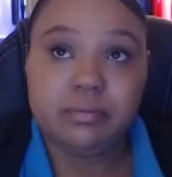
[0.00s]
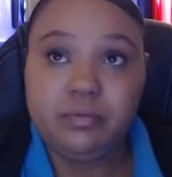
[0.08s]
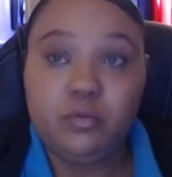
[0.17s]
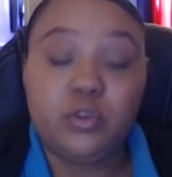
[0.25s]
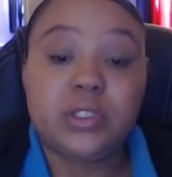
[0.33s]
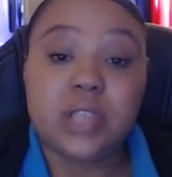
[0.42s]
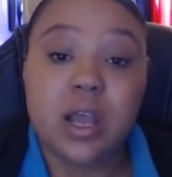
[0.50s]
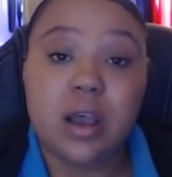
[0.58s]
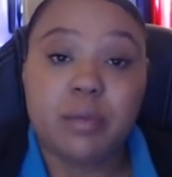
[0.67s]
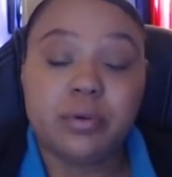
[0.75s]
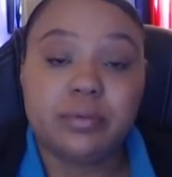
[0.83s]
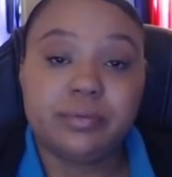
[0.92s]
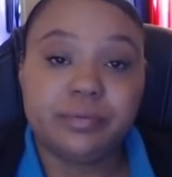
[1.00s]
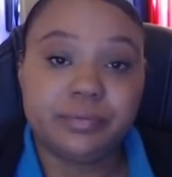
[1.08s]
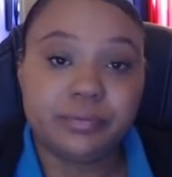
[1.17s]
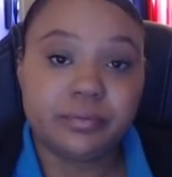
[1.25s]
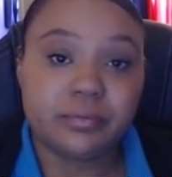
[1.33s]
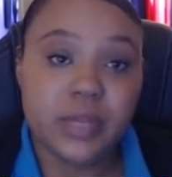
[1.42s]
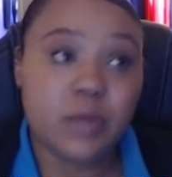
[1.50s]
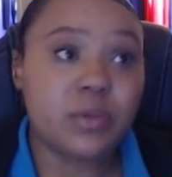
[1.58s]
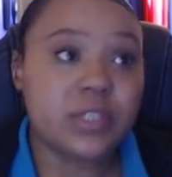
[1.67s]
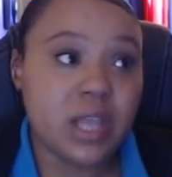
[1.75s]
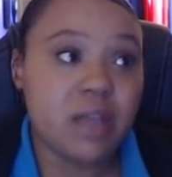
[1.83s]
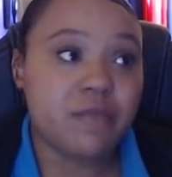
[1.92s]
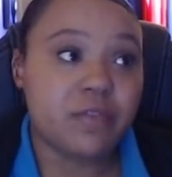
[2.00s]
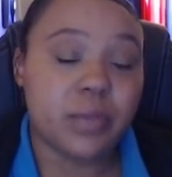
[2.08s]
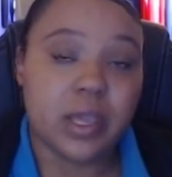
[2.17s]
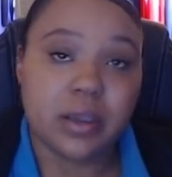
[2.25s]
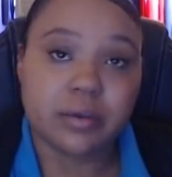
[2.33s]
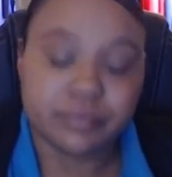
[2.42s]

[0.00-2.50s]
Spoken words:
would stop. It would stop for me.